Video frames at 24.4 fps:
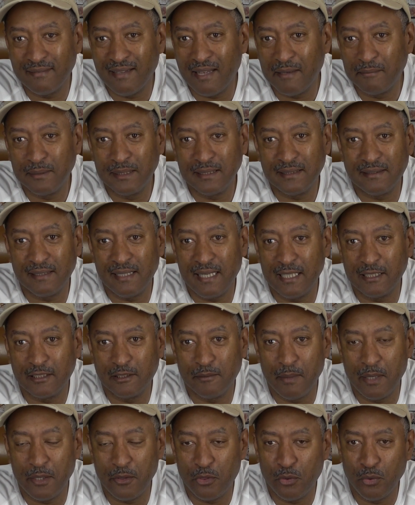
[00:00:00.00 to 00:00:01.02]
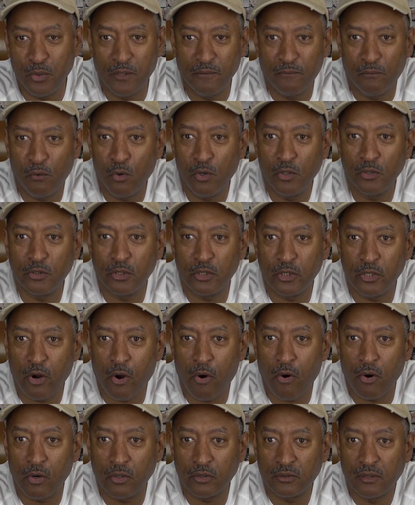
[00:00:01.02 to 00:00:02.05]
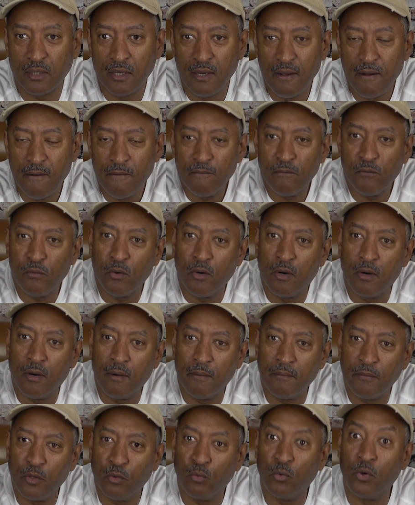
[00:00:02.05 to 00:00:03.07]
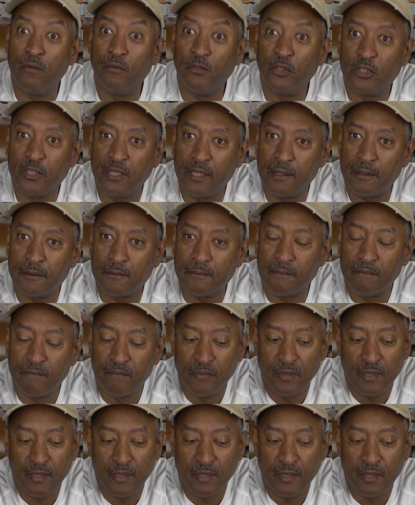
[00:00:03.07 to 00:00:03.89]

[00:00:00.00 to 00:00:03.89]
I'm just estimating, 300 to 400 yards from the river channel.